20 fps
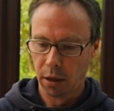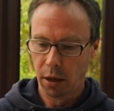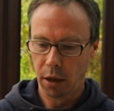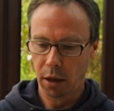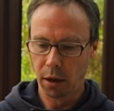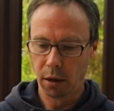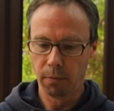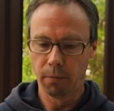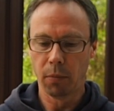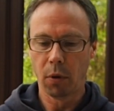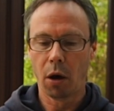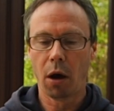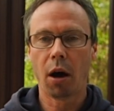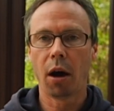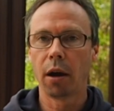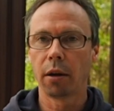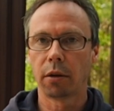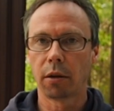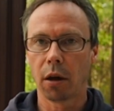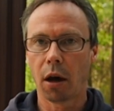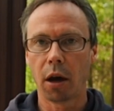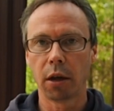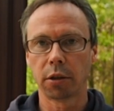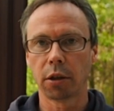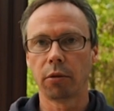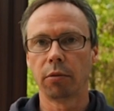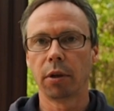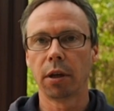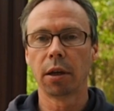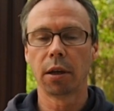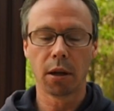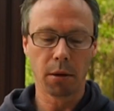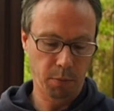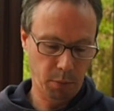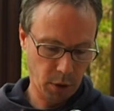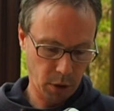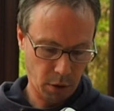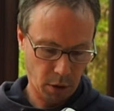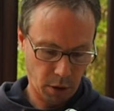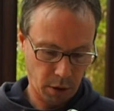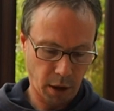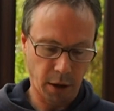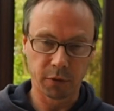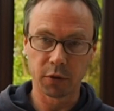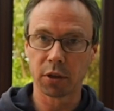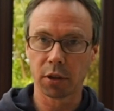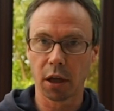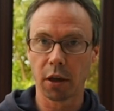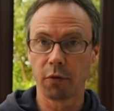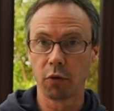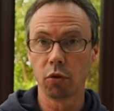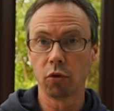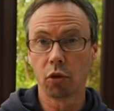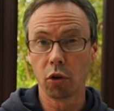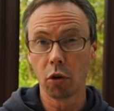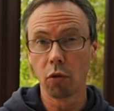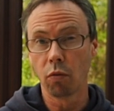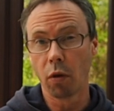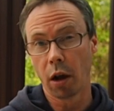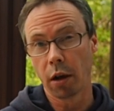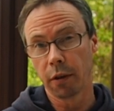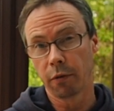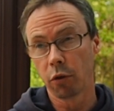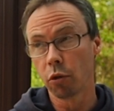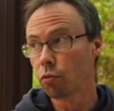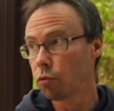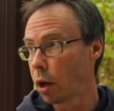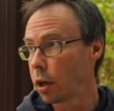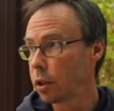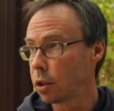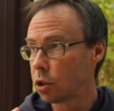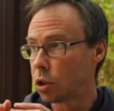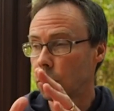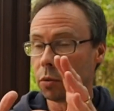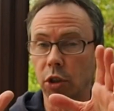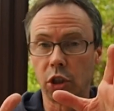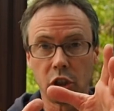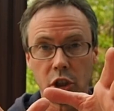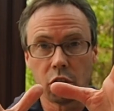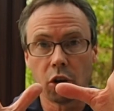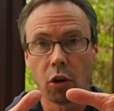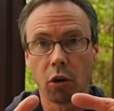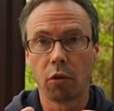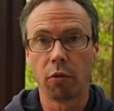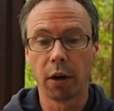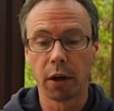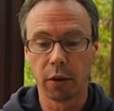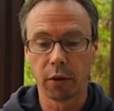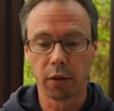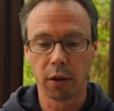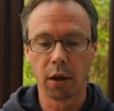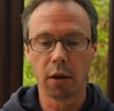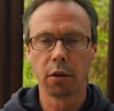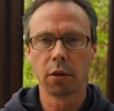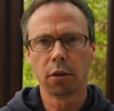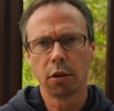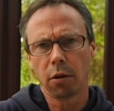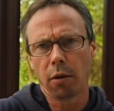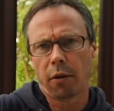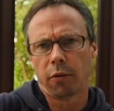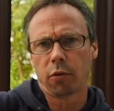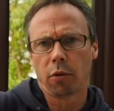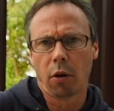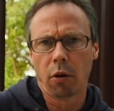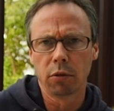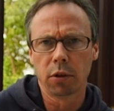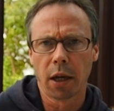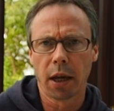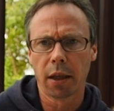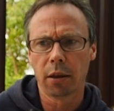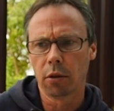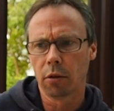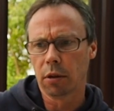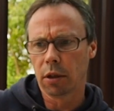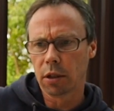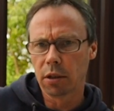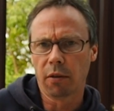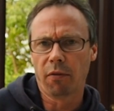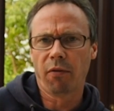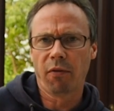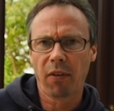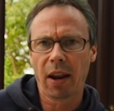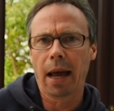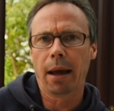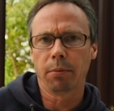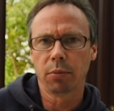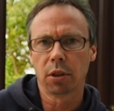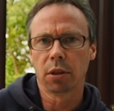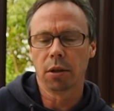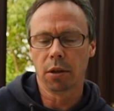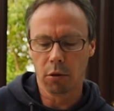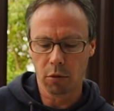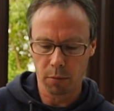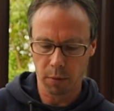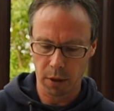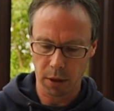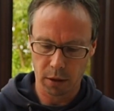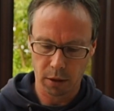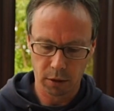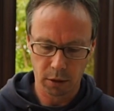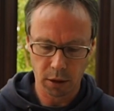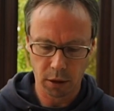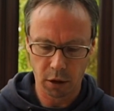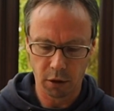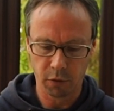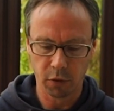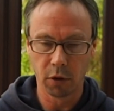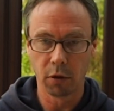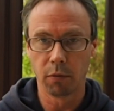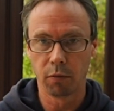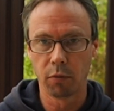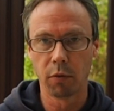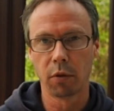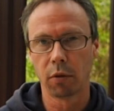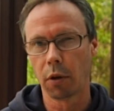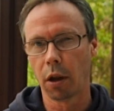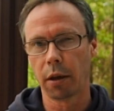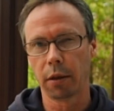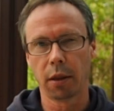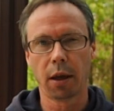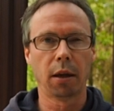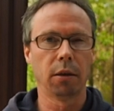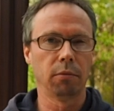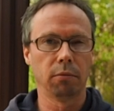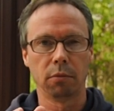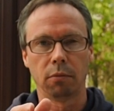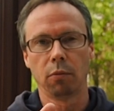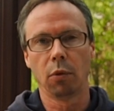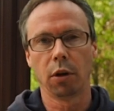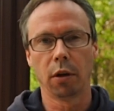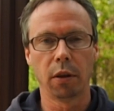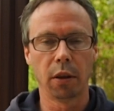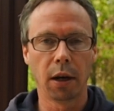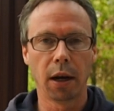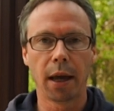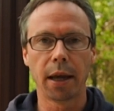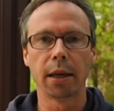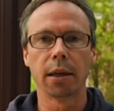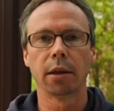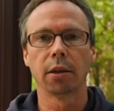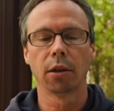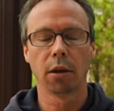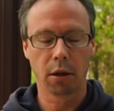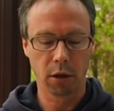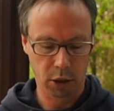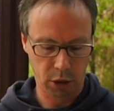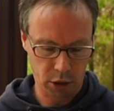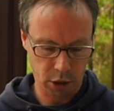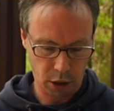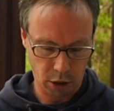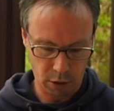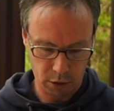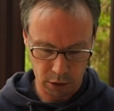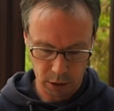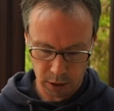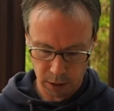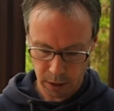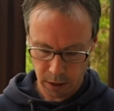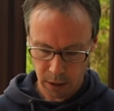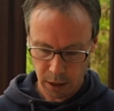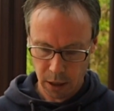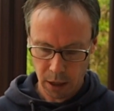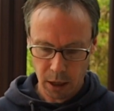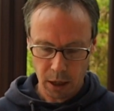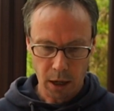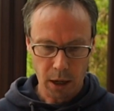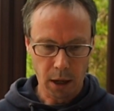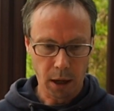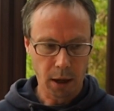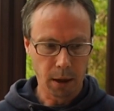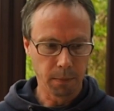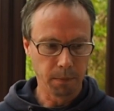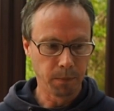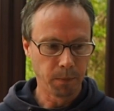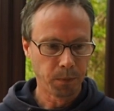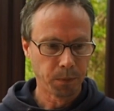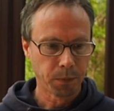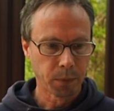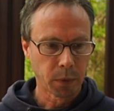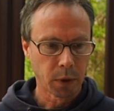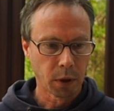I don't need it, but I have to say, if you do run, if you're running to a shot or anything, you do have to hold your hand on it because it flaps a little bit. You know, if you like that one at the lake that I showed. You